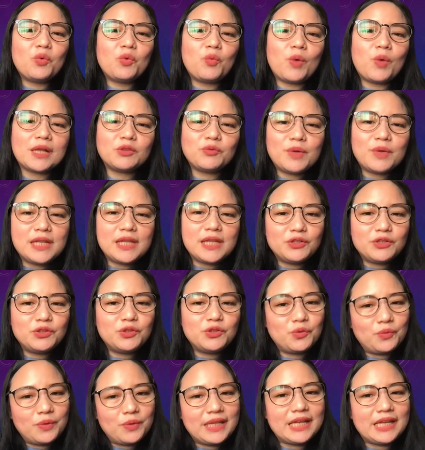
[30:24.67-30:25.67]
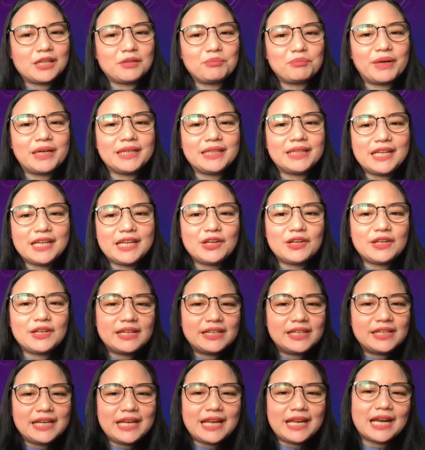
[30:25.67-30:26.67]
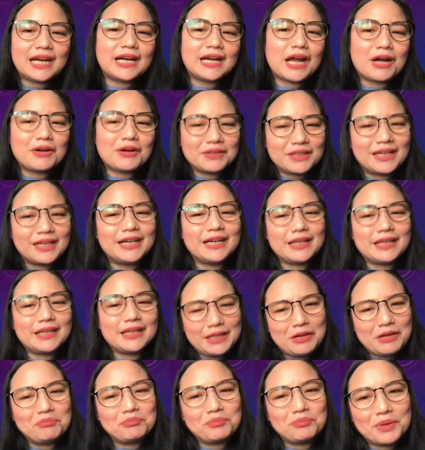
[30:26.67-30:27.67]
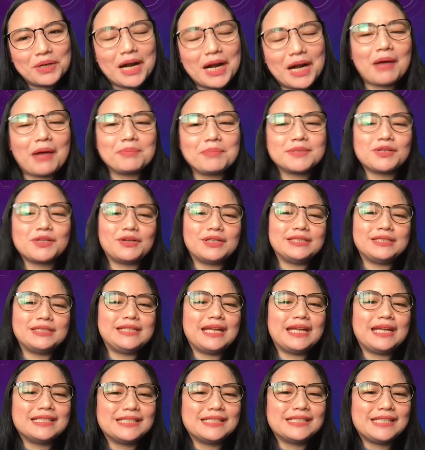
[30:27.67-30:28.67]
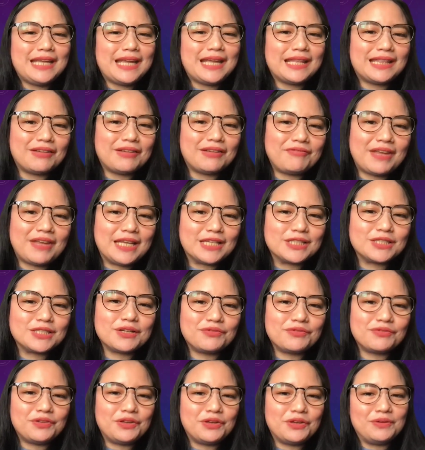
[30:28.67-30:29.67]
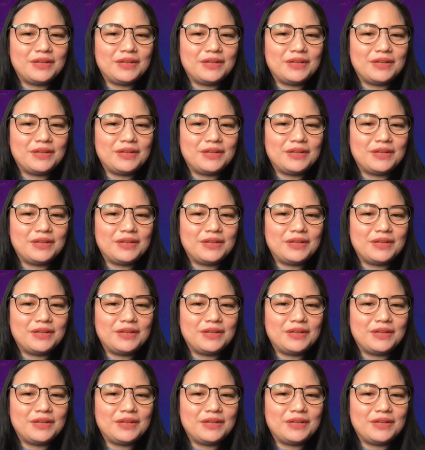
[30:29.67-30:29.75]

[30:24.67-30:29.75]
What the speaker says: what will you do with it, particularly around our theme perhaps on Gen Z and the face of